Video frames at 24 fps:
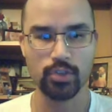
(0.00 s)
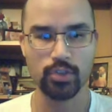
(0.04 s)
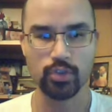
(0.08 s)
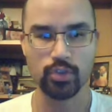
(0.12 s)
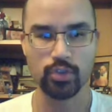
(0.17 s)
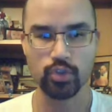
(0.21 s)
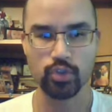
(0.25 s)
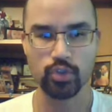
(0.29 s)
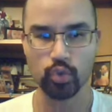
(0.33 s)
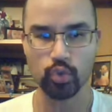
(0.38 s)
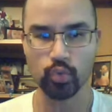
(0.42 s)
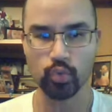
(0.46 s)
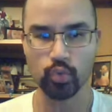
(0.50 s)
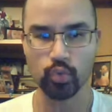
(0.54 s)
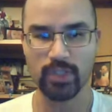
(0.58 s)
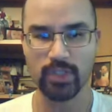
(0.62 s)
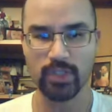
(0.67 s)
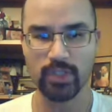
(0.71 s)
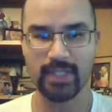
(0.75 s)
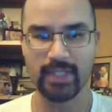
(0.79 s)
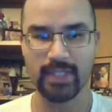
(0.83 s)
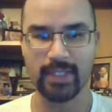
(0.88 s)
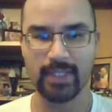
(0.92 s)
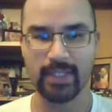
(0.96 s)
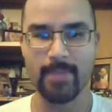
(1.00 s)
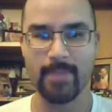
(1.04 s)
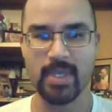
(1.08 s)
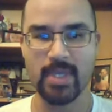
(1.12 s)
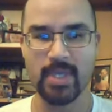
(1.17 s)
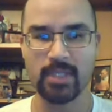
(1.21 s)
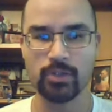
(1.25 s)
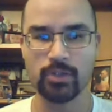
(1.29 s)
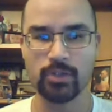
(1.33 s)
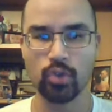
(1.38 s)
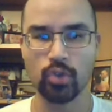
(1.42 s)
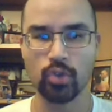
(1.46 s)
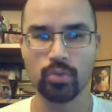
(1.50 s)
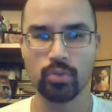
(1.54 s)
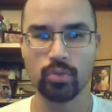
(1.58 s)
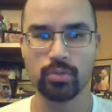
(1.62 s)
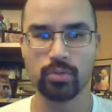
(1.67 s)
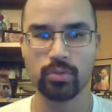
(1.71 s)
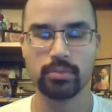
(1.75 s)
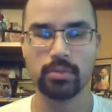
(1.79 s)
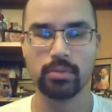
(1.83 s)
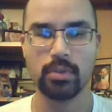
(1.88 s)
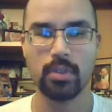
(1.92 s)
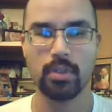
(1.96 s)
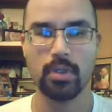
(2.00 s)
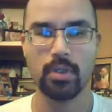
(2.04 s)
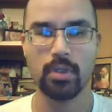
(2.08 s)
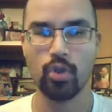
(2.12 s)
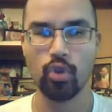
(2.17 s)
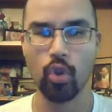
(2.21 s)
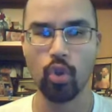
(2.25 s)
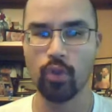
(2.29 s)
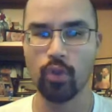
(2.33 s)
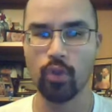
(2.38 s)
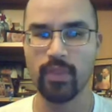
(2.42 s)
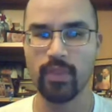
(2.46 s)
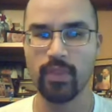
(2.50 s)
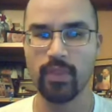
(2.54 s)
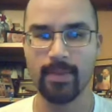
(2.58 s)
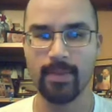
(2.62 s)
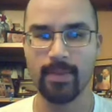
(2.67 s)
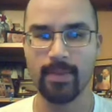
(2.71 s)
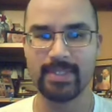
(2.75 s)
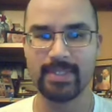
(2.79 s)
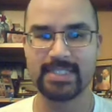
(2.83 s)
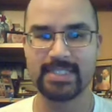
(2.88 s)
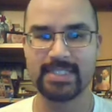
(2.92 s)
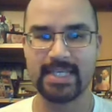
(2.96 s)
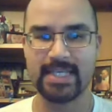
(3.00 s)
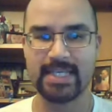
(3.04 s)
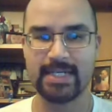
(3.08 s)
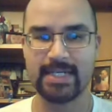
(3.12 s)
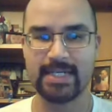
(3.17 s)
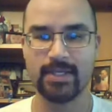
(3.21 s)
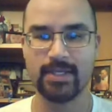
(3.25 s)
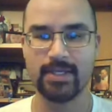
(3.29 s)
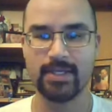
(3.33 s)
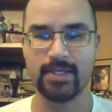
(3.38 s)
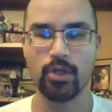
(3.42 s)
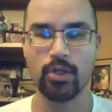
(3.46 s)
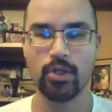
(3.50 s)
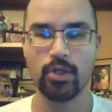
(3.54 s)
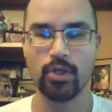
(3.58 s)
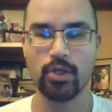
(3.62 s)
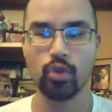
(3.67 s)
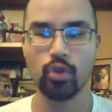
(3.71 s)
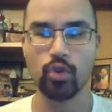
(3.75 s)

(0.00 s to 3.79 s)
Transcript: Su tratamiento no debe ser